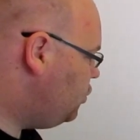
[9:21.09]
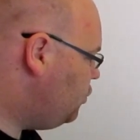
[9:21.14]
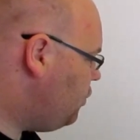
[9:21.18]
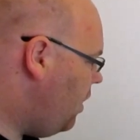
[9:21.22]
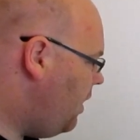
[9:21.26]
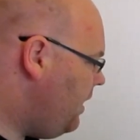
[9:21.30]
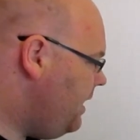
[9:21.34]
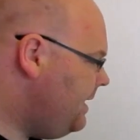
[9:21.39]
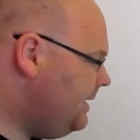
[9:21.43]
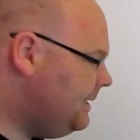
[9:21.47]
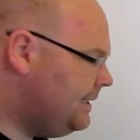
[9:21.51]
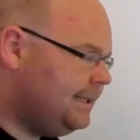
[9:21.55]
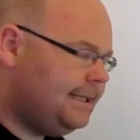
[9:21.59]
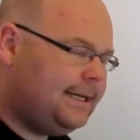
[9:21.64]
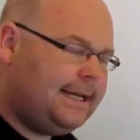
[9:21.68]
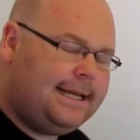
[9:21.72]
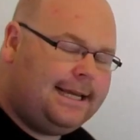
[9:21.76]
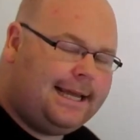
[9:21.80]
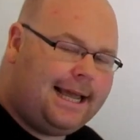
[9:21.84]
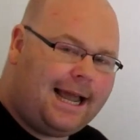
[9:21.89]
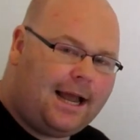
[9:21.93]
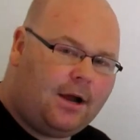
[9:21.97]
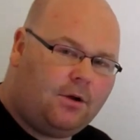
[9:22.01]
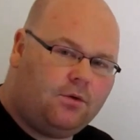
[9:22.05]
try and
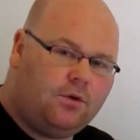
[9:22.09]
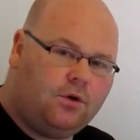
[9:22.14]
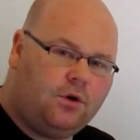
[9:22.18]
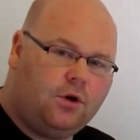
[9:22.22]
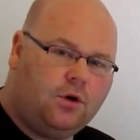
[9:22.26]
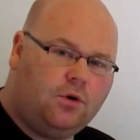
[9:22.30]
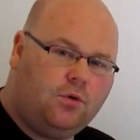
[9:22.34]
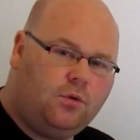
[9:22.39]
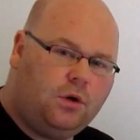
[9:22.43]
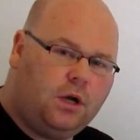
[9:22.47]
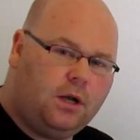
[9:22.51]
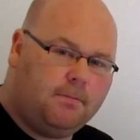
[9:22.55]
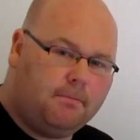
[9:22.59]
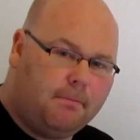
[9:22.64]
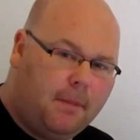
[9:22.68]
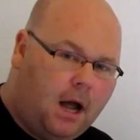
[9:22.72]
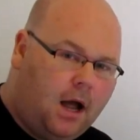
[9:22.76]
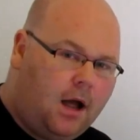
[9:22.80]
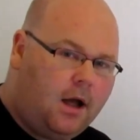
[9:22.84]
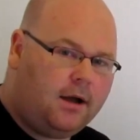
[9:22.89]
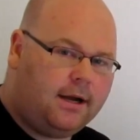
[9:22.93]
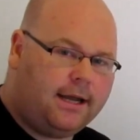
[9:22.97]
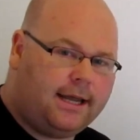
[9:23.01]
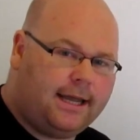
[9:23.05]
seek out new
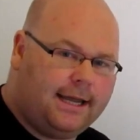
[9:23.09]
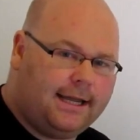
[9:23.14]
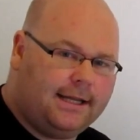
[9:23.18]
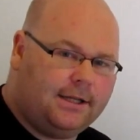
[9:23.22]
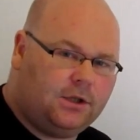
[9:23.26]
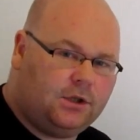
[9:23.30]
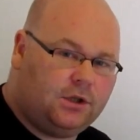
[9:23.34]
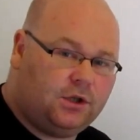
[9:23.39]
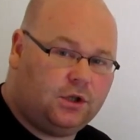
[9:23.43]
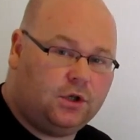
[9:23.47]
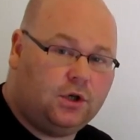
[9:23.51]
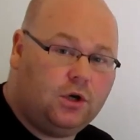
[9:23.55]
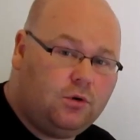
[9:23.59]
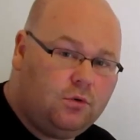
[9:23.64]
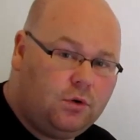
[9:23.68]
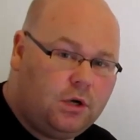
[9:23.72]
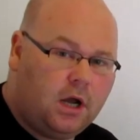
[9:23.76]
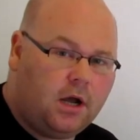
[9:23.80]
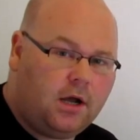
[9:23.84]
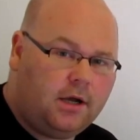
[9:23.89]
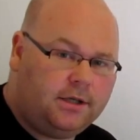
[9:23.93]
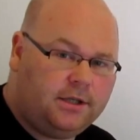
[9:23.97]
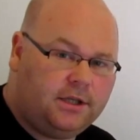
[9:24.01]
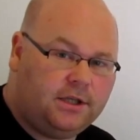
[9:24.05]
markets, new
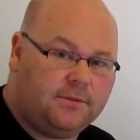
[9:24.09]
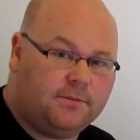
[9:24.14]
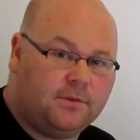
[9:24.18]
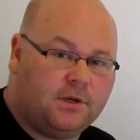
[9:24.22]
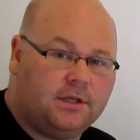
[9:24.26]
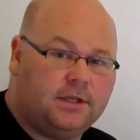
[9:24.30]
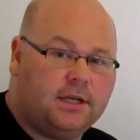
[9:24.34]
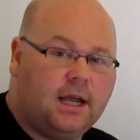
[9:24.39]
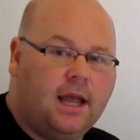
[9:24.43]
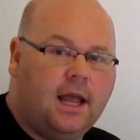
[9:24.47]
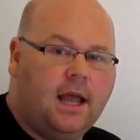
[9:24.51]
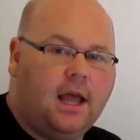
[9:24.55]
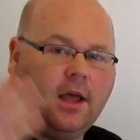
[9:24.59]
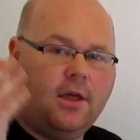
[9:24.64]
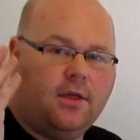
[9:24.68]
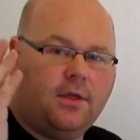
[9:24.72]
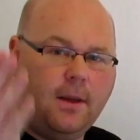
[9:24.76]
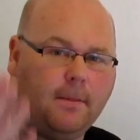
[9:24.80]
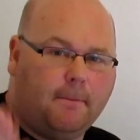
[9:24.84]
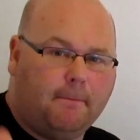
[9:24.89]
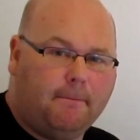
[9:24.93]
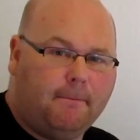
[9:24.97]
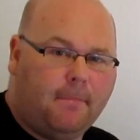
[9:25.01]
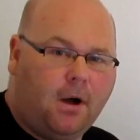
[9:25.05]
customers
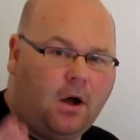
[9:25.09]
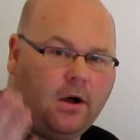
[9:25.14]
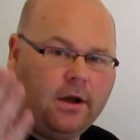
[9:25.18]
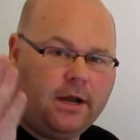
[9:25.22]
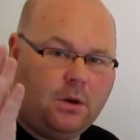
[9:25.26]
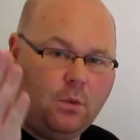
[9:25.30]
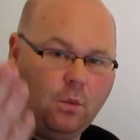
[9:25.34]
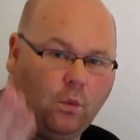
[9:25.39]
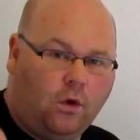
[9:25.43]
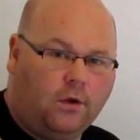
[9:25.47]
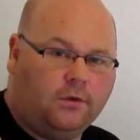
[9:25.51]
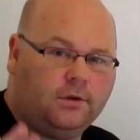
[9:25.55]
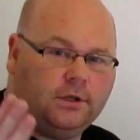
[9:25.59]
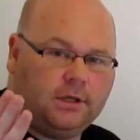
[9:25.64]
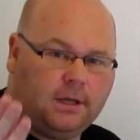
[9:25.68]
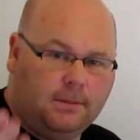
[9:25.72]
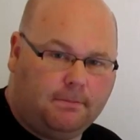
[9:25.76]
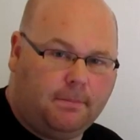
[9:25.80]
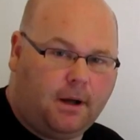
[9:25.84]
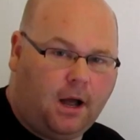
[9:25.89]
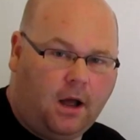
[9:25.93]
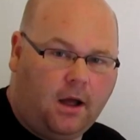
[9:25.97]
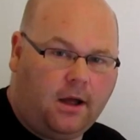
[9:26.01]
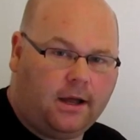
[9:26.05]
that might want to
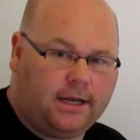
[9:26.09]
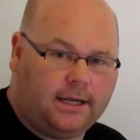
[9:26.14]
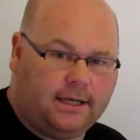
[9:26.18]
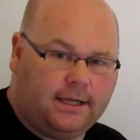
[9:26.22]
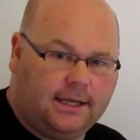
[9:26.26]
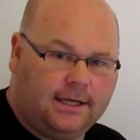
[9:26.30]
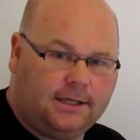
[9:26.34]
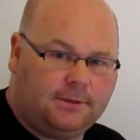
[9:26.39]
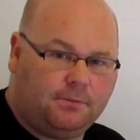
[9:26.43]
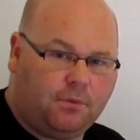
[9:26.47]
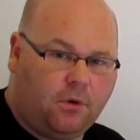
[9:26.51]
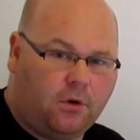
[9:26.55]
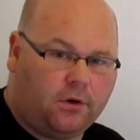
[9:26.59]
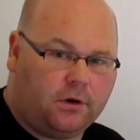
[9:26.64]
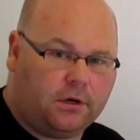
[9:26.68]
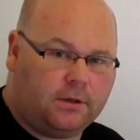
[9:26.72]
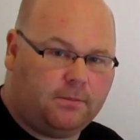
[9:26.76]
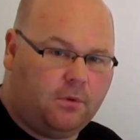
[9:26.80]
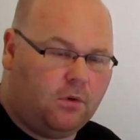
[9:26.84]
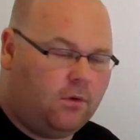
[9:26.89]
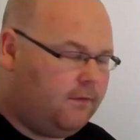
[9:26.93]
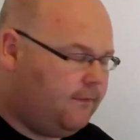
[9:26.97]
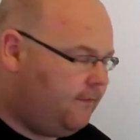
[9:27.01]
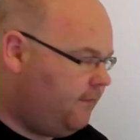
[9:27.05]
buy this
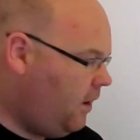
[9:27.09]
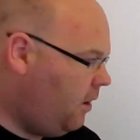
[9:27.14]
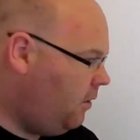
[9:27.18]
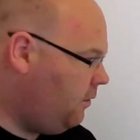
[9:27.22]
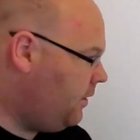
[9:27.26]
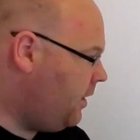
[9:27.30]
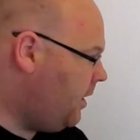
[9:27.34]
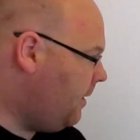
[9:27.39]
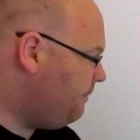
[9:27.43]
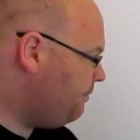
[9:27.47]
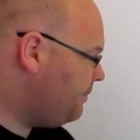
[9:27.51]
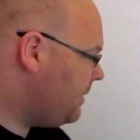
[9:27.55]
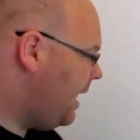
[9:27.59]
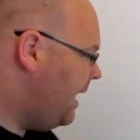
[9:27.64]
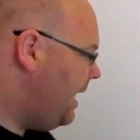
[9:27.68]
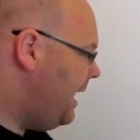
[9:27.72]
product portfolio.